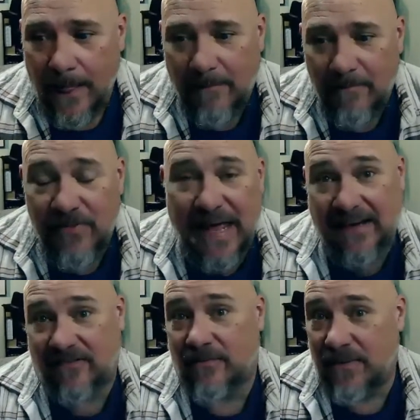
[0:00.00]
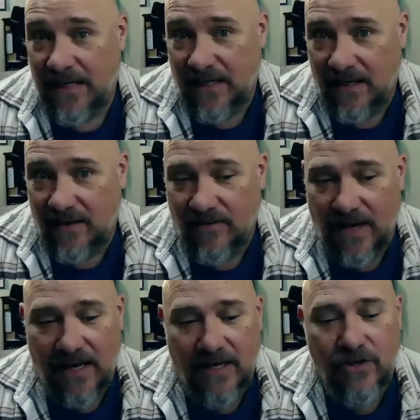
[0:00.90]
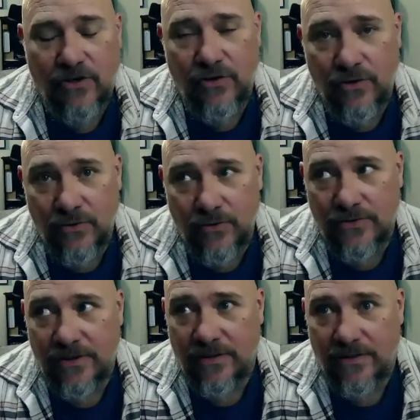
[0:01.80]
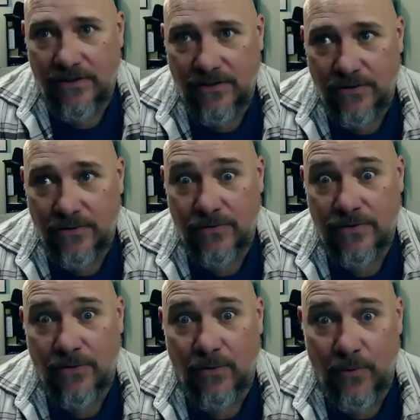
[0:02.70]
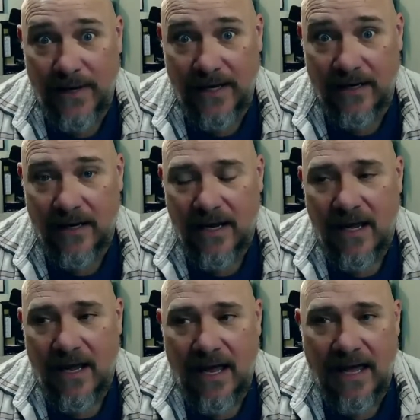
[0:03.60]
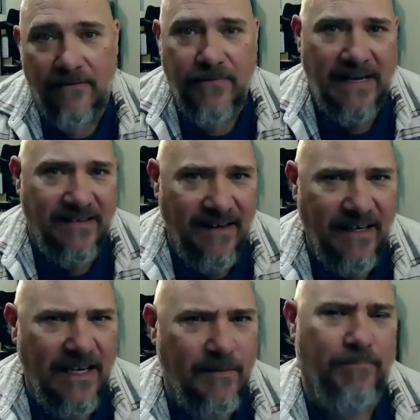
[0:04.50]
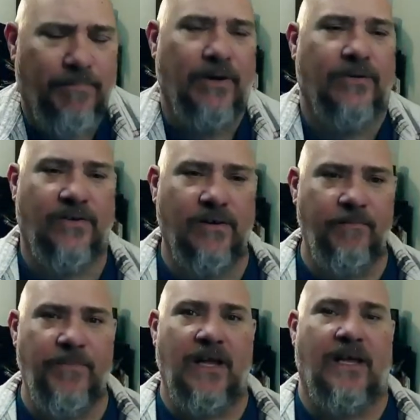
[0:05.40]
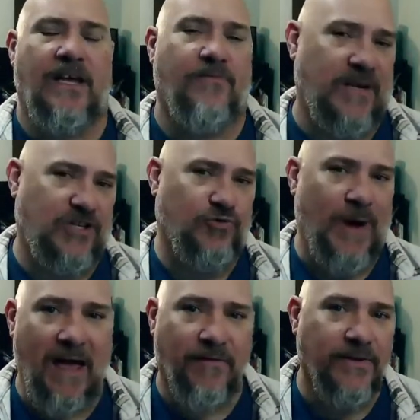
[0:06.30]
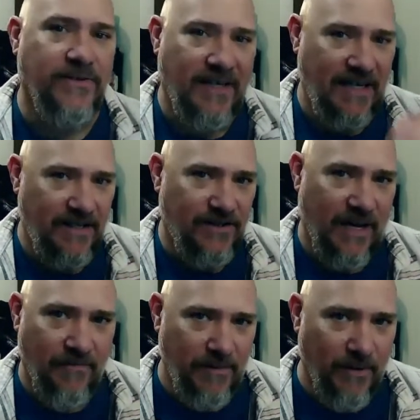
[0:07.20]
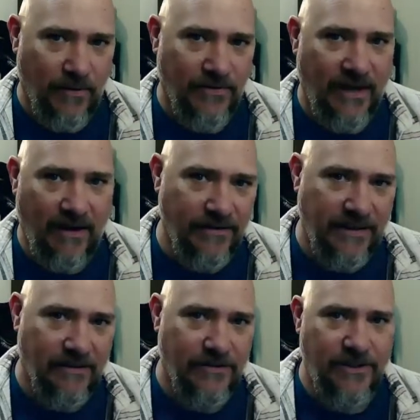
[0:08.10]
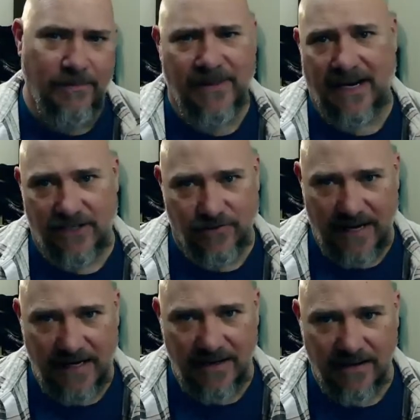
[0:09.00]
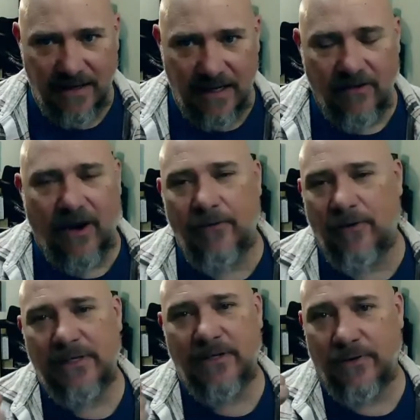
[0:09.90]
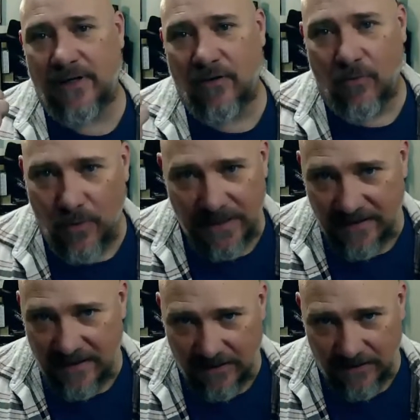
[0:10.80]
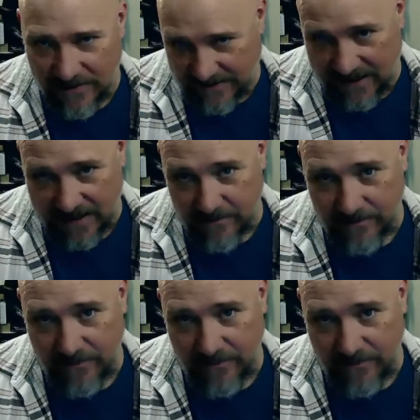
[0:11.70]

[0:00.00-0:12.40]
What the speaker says: That to me is a huge, huge win. And if I did it in person, if I traveled to each and every motorcycle dealership that I trained, I would be doing one dealer at a time.